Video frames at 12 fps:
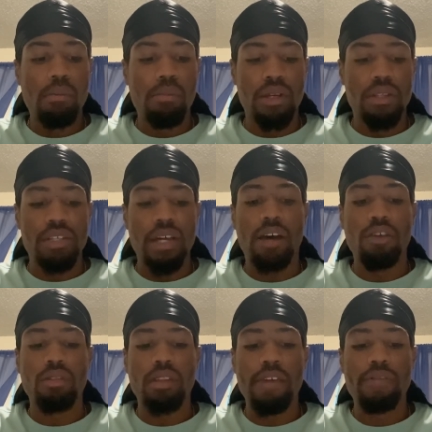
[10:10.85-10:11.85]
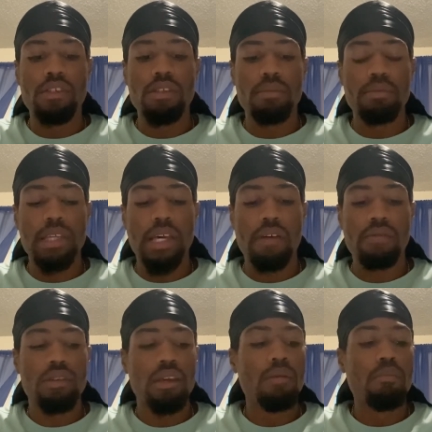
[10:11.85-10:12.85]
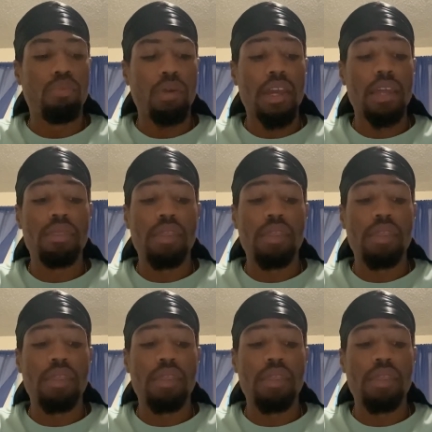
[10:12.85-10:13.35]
but a child left to themselves bringeth